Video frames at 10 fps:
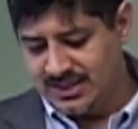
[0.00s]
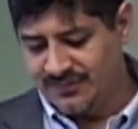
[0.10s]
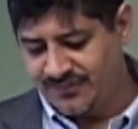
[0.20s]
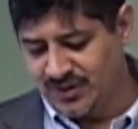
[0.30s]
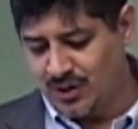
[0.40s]

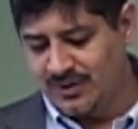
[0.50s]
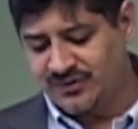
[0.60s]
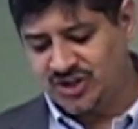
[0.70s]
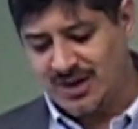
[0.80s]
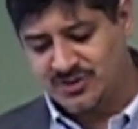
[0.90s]
The flow
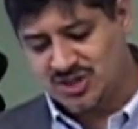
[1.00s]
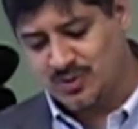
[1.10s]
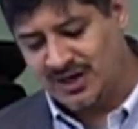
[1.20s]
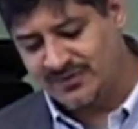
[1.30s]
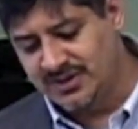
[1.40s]
of chapter
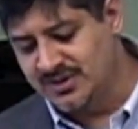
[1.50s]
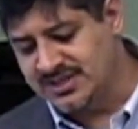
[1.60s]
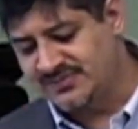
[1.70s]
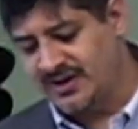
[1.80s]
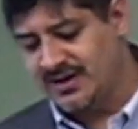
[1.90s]
12 in Luke
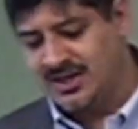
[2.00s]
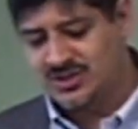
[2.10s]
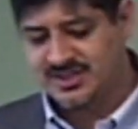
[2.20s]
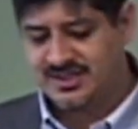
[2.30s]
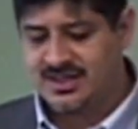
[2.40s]
is very
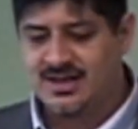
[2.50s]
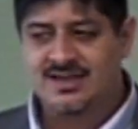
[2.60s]
interesting.